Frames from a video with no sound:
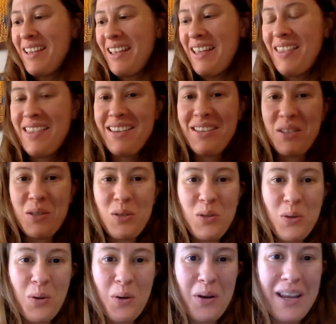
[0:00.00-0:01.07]
in this
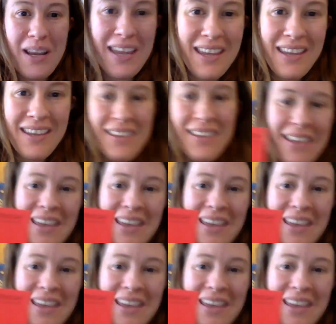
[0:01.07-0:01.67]
story,